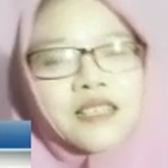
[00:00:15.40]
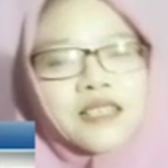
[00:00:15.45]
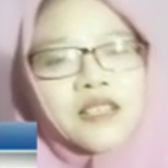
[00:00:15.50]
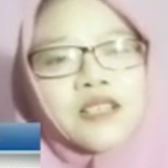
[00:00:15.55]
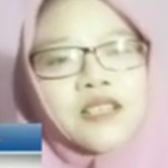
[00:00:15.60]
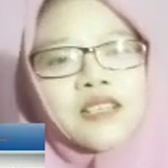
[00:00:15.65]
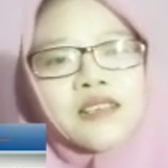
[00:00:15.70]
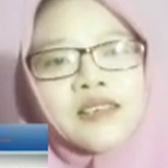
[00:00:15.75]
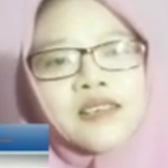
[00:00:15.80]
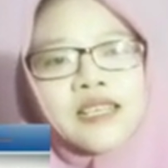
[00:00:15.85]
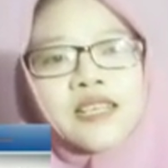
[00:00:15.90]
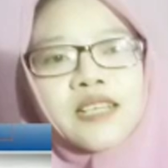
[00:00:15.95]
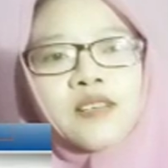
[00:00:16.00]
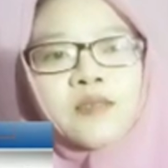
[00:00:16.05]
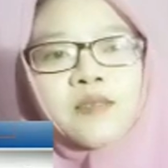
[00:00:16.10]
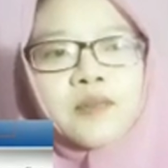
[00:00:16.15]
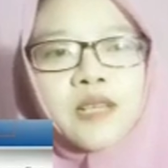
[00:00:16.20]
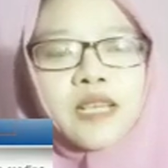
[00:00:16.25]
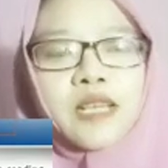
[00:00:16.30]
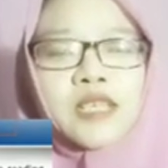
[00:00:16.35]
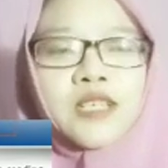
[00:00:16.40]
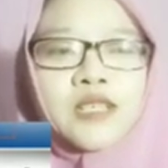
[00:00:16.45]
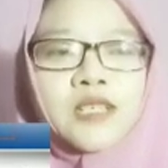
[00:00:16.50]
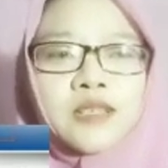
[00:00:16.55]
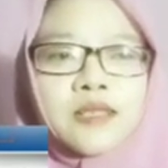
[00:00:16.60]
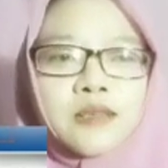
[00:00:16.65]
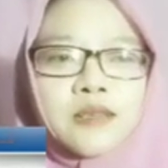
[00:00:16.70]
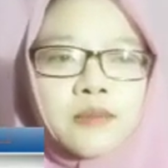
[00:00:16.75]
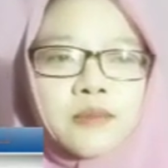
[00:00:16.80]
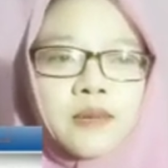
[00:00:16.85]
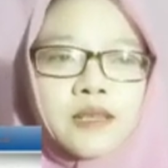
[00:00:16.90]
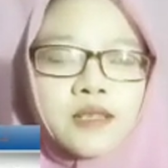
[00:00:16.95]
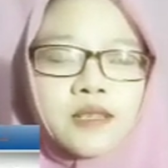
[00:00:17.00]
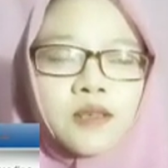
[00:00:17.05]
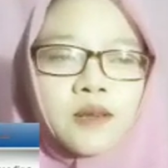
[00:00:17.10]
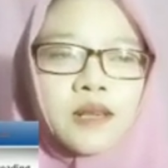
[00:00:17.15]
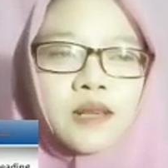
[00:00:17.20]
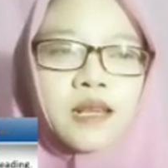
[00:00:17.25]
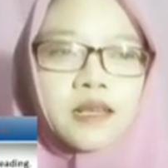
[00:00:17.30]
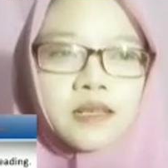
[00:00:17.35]
good read comprehension depends
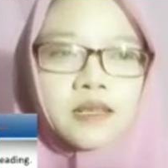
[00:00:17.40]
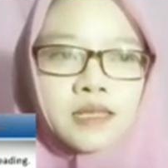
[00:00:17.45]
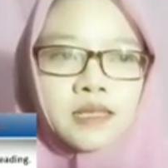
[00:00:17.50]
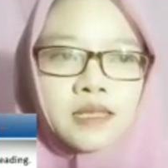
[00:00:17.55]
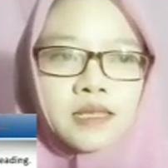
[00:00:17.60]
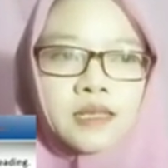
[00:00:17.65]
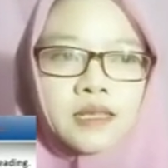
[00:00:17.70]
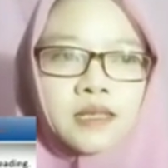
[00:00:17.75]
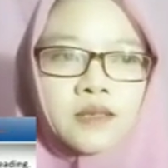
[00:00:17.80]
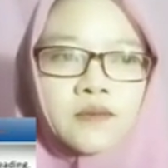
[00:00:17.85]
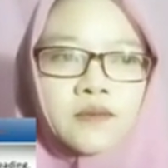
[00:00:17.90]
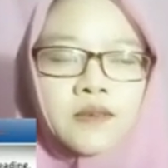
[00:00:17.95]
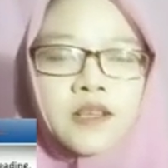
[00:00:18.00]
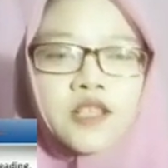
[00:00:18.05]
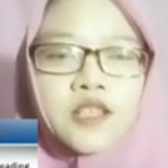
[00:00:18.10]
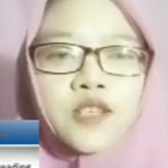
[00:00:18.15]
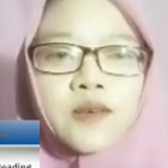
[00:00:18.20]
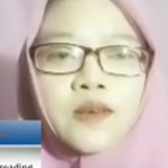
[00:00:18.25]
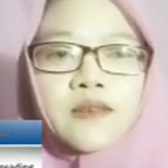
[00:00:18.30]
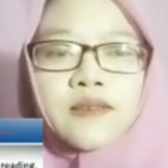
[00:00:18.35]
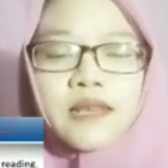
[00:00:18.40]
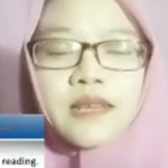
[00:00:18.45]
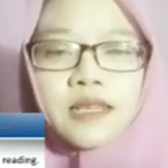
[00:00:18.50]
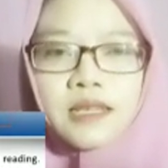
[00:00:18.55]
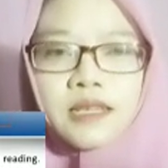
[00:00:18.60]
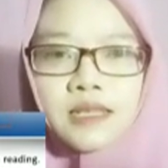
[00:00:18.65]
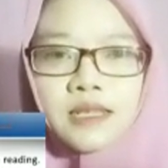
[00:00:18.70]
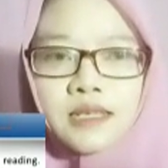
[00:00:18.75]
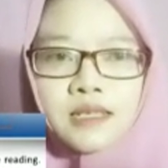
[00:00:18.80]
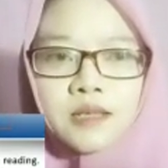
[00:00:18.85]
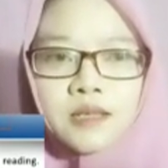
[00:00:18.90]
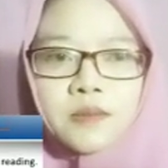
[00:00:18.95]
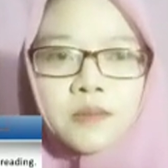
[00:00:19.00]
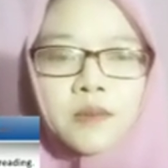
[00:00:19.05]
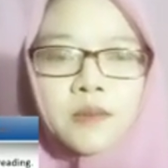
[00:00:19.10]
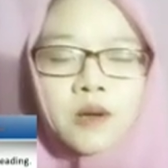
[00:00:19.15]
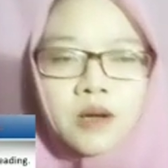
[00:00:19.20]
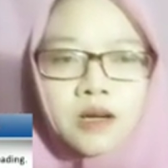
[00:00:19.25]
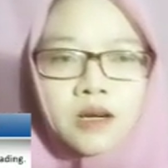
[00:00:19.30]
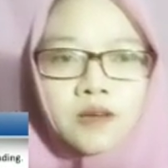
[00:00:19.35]
on understanding the words you are reading. The
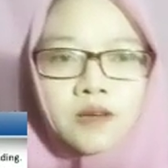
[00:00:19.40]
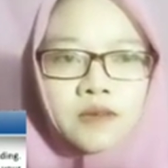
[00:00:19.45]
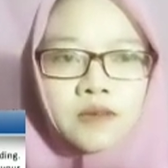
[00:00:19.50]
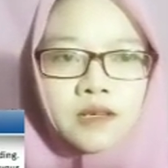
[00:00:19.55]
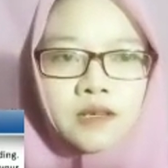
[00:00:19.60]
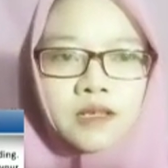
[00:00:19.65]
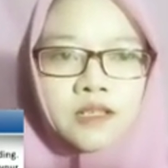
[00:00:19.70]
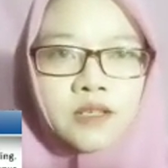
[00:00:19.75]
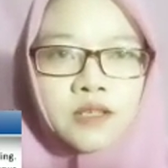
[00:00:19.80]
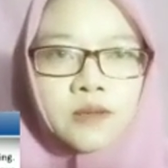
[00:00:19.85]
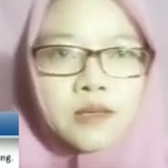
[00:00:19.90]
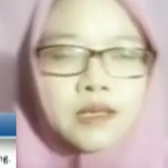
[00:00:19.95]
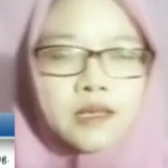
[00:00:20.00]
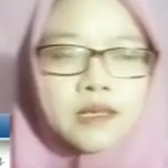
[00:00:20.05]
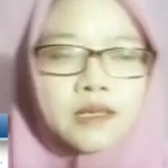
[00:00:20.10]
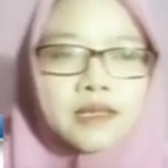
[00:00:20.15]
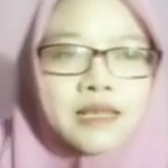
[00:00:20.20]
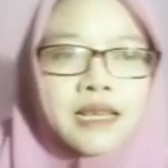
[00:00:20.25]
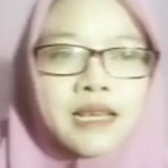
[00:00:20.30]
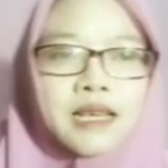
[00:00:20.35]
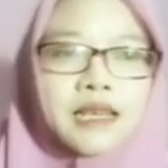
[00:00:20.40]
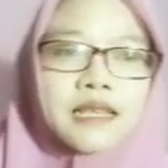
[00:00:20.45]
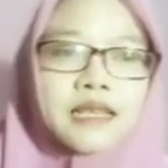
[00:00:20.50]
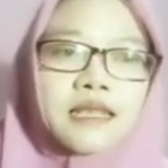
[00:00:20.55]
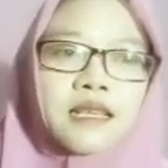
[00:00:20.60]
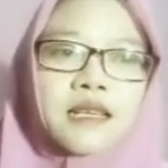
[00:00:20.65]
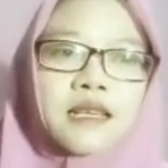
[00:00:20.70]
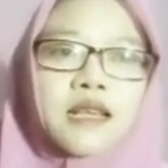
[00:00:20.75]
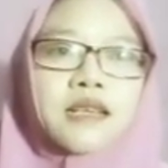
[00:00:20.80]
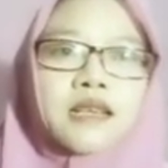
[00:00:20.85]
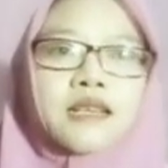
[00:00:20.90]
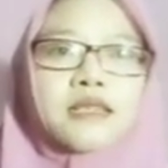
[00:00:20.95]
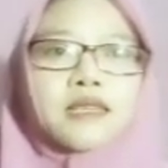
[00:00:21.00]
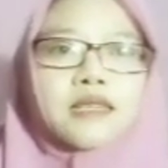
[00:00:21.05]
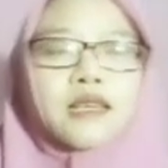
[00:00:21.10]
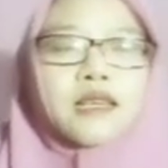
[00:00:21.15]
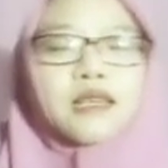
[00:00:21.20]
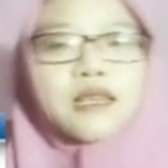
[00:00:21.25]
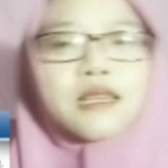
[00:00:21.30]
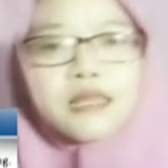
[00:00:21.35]
more words you recognize and
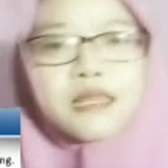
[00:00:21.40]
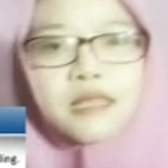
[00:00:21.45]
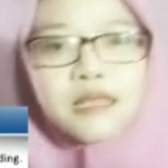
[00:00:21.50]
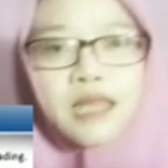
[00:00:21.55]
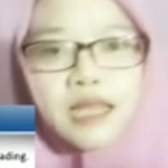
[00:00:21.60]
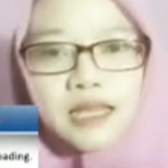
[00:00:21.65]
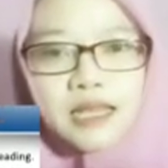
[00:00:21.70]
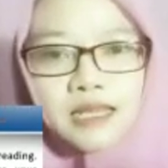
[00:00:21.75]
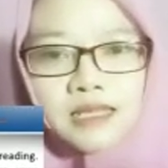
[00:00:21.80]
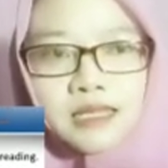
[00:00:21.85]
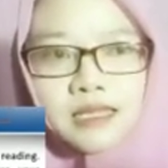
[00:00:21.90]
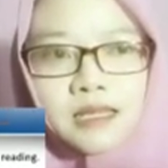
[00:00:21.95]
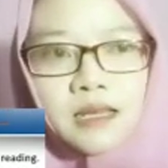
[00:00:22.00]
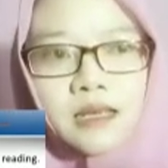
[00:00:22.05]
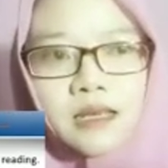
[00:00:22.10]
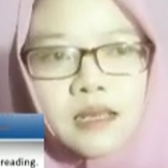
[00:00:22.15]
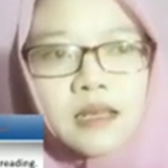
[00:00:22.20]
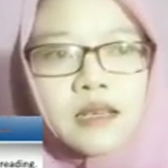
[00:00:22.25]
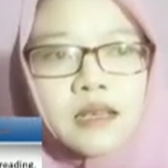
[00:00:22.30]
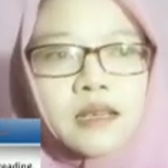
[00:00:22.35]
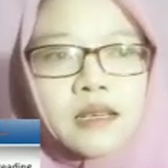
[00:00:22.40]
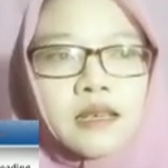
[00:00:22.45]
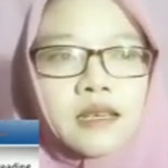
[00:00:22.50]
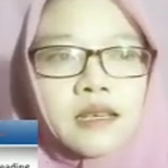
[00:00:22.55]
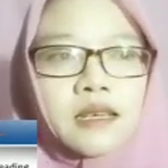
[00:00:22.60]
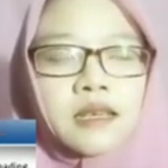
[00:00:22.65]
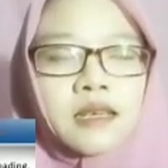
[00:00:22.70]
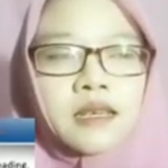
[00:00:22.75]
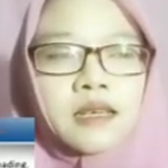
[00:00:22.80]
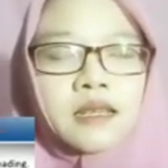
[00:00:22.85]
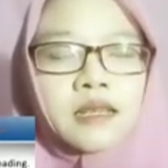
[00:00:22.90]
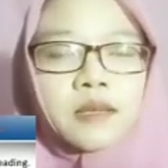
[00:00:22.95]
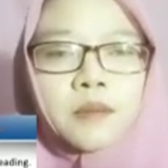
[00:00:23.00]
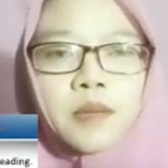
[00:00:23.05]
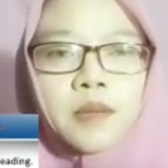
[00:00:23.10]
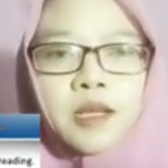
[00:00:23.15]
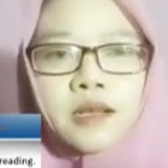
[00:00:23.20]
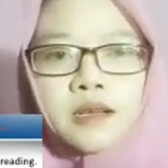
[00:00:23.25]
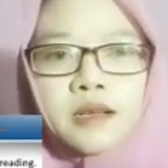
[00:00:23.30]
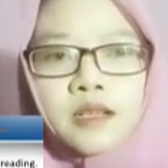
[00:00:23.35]
understand in the text, the
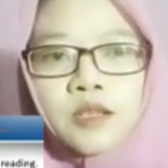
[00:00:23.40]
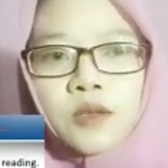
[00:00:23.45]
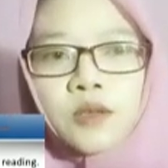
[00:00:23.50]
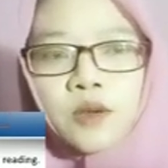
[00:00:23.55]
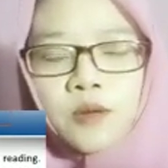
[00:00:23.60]
better your